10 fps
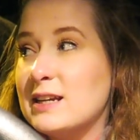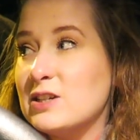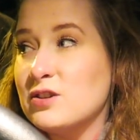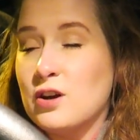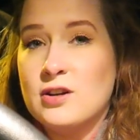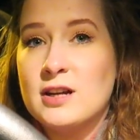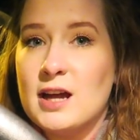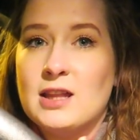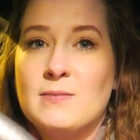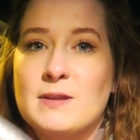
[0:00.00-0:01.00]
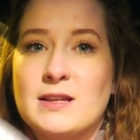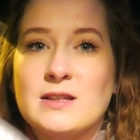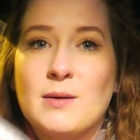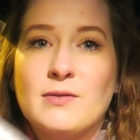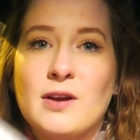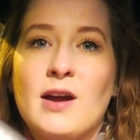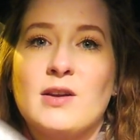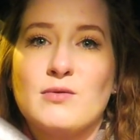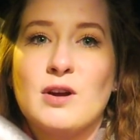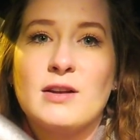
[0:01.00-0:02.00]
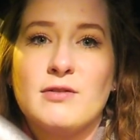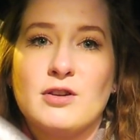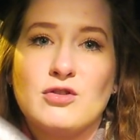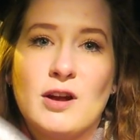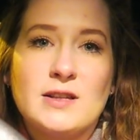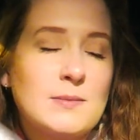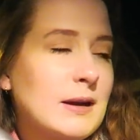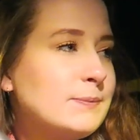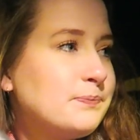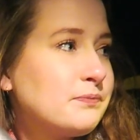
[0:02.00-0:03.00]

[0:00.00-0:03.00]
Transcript: literally only get them at this time of year and it really frustrates me.